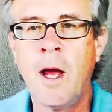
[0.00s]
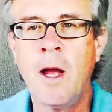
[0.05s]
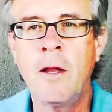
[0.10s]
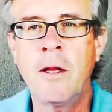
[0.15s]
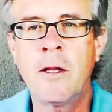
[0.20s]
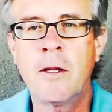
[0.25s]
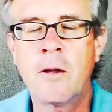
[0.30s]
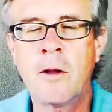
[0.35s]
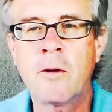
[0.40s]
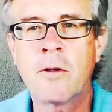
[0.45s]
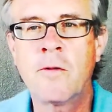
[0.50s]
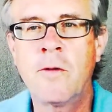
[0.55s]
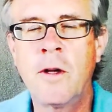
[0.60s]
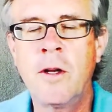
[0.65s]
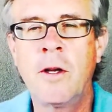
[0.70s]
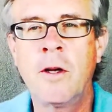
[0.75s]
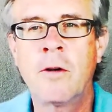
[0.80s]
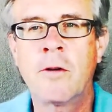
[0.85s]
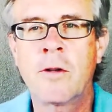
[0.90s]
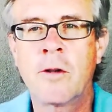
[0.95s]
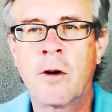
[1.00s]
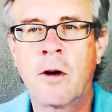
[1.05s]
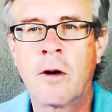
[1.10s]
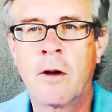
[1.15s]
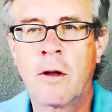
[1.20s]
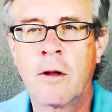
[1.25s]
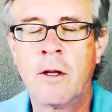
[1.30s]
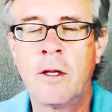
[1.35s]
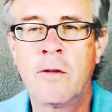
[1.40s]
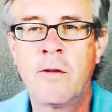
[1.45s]
And the, those videos are,
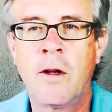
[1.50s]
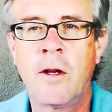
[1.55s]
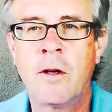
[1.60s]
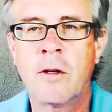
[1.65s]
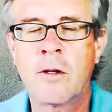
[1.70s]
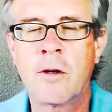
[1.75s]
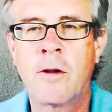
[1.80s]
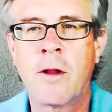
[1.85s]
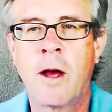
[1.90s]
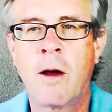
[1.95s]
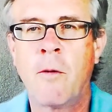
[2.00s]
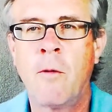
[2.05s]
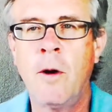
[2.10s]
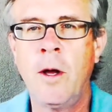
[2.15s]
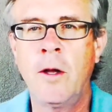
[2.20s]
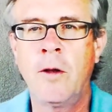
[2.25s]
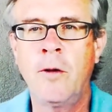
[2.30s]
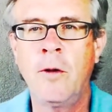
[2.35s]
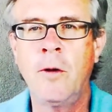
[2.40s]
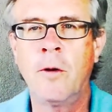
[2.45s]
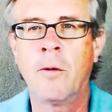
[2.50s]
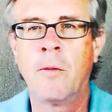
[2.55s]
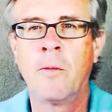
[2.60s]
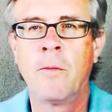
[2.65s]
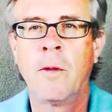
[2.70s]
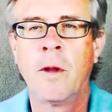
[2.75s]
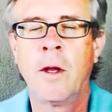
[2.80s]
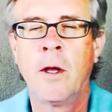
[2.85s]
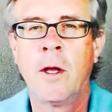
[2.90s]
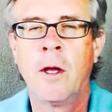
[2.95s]
uh, these videos are that way too.
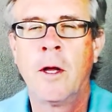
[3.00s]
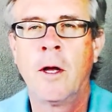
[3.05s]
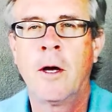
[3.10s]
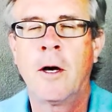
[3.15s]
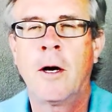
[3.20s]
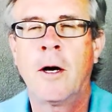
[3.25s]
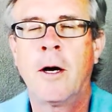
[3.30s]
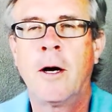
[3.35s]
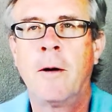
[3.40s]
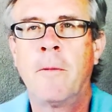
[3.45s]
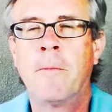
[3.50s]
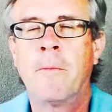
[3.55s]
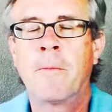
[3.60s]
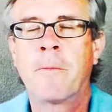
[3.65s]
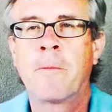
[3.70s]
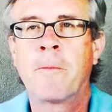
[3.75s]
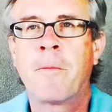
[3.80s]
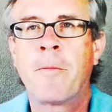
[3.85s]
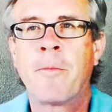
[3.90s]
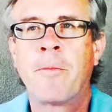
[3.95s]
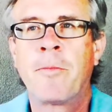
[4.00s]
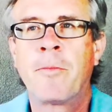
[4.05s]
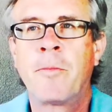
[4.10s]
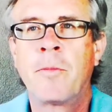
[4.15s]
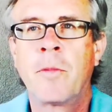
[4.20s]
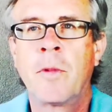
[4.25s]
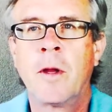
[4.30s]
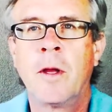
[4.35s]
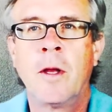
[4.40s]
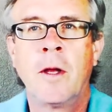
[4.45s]
Um,
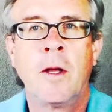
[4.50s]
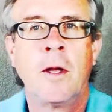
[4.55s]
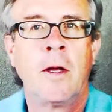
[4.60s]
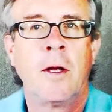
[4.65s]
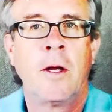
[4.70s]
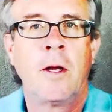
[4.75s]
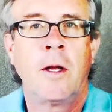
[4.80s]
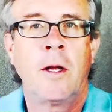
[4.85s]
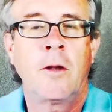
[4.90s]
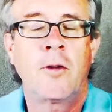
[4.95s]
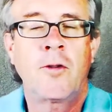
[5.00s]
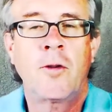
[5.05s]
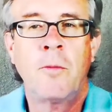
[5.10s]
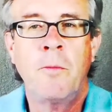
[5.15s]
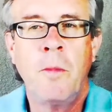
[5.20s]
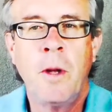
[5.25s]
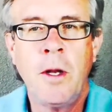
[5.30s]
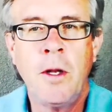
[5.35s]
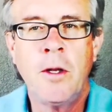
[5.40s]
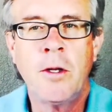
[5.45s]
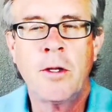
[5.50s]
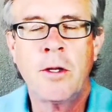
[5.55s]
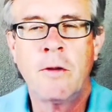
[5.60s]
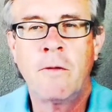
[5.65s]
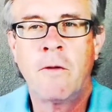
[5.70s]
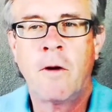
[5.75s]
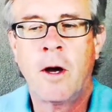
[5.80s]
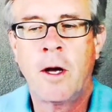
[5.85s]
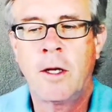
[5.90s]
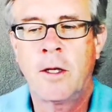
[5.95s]
it's tremendous
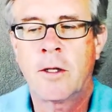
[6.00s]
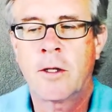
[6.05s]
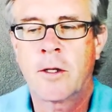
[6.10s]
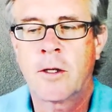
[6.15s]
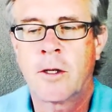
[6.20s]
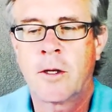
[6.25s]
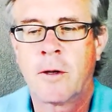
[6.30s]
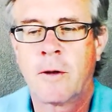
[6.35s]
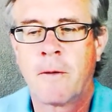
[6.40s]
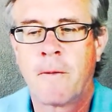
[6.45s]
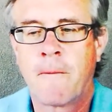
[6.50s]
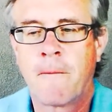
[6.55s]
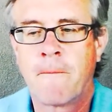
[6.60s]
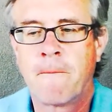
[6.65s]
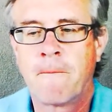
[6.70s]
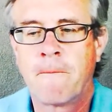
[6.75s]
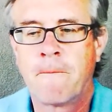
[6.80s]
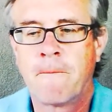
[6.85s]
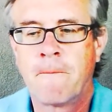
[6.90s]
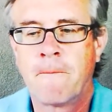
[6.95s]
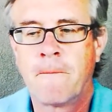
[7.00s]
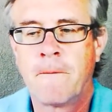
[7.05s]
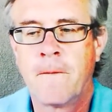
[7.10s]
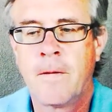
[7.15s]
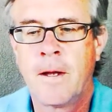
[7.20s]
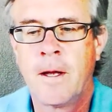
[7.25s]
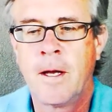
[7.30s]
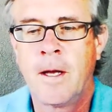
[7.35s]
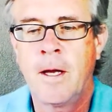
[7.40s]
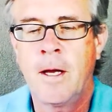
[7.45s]
advice.
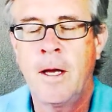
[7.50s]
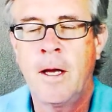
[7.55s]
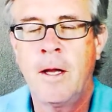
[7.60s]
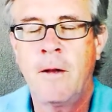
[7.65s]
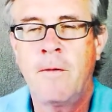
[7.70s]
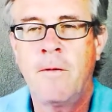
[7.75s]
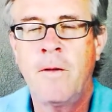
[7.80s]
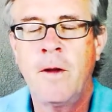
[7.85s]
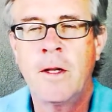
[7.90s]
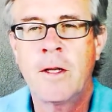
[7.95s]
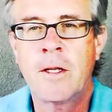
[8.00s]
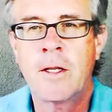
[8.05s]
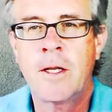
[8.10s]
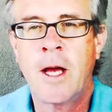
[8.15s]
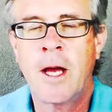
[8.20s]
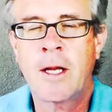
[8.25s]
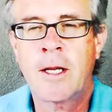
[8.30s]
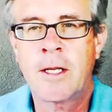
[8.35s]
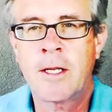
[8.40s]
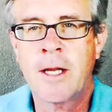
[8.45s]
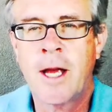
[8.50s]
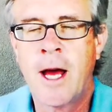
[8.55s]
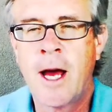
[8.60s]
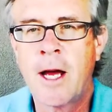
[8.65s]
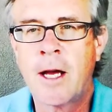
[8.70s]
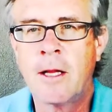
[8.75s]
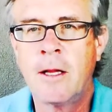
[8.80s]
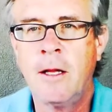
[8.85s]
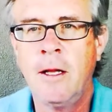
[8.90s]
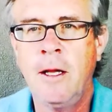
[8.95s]
It fits
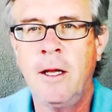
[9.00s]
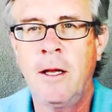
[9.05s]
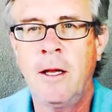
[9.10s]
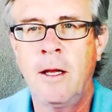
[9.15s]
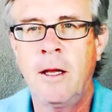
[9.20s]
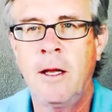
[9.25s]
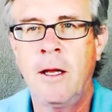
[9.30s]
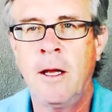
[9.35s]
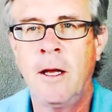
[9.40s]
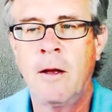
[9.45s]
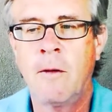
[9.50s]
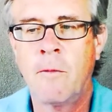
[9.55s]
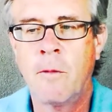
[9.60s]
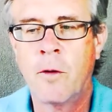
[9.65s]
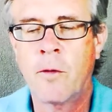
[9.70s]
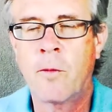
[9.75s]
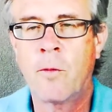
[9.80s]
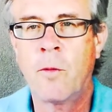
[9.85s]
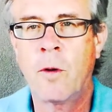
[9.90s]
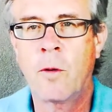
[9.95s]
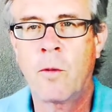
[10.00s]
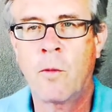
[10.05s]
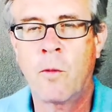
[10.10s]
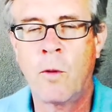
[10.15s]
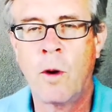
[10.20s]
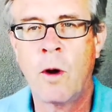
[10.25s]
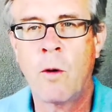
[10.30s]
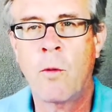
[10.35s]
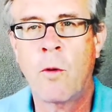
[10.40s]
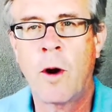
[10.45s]
exactly in with, with
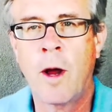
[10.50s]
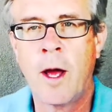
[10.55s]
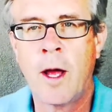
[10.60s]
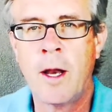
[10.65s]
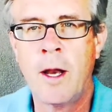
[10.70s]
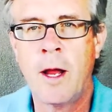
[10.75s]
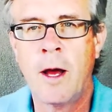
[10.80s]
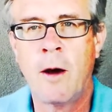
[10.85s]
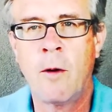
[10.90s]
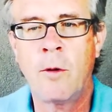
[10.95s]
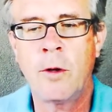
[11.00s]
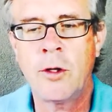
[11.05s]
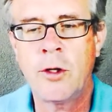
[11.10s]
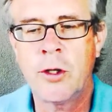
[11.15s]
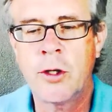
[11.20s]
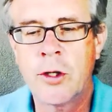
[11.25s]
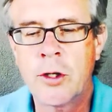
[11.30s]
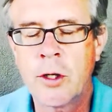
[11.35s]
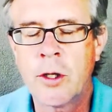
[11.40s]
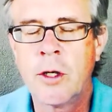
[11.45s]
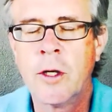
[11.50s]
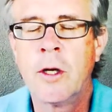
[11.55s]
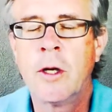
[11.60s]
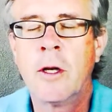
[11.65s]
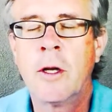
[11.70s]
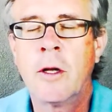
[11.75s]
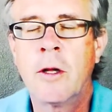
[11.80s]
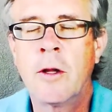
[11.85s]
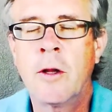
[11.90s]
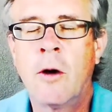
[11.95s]
where we're at now, which is
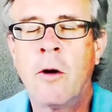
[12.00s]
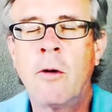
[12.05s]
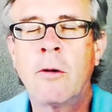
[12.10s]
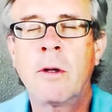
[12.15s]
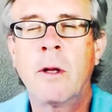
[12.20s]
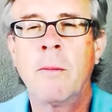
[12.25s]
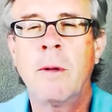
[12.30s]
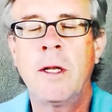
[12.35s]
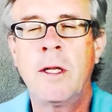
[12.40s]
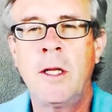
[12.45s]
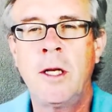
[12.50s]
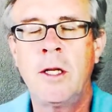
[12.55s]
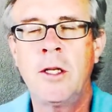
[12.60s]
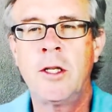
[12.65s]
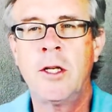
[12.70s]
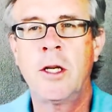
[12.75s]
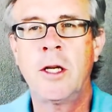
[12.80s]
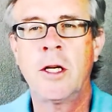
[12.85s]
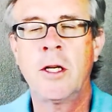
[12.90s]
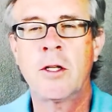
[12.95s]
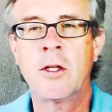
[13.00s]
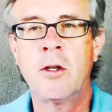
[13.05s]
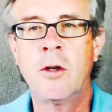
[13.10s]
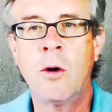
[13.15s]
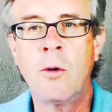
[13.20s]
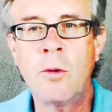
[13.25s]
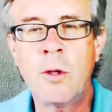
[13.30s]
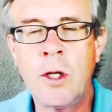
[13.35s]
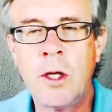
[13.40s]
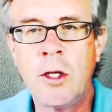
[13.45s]
the ultimate teaching is
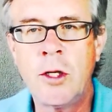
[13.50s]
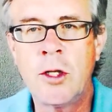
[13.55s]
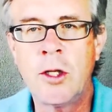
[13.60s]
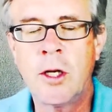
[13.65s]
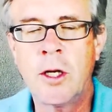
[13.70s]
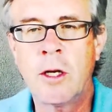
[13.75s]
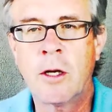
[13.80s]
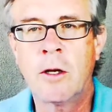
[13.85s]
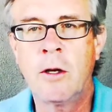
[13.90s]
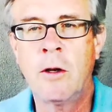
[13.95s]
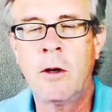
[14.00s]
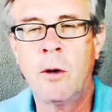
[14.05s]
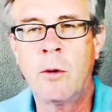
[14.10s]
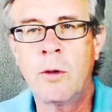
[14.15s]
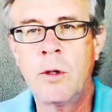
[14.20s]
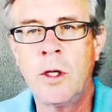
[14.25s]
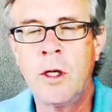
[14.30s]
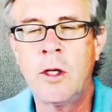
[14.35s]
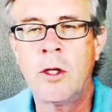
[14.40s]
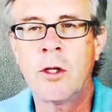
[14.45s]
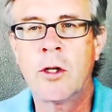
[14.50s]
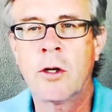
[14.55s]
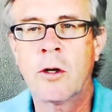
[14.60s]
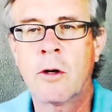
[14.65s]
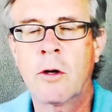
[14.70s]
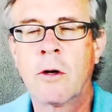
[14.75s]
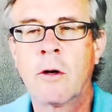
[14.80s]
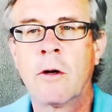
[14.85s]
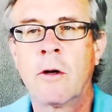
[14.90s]
no teaching, no teacher,